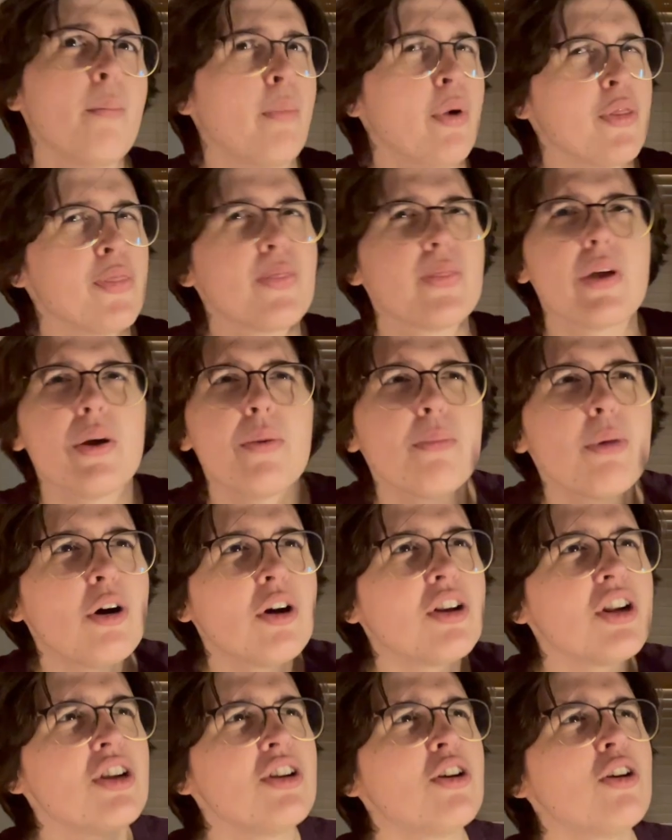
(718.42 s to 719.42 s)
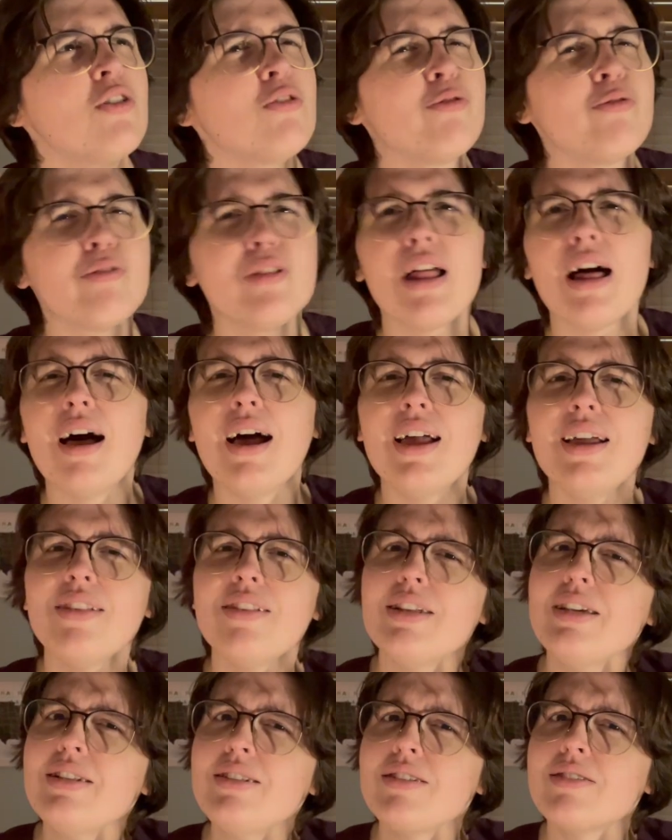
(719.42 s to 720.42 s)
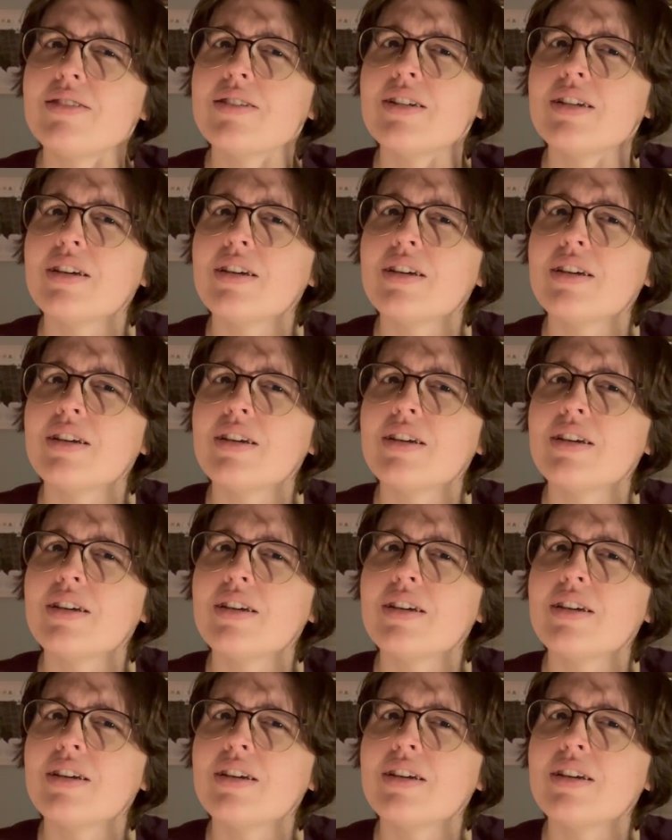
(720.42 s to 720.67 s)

put them on a no-fly list.